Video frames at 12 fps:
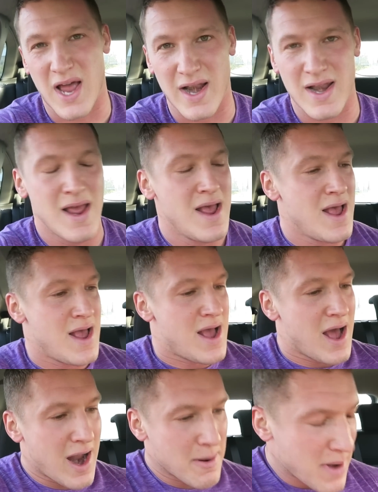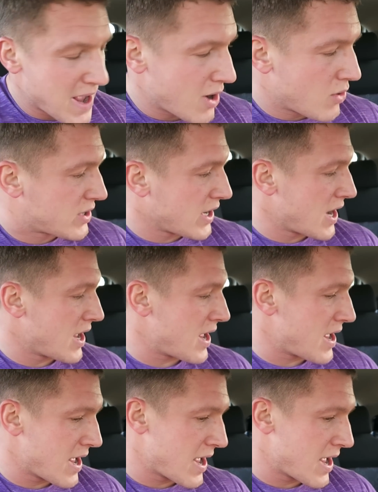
done. I'm now gonna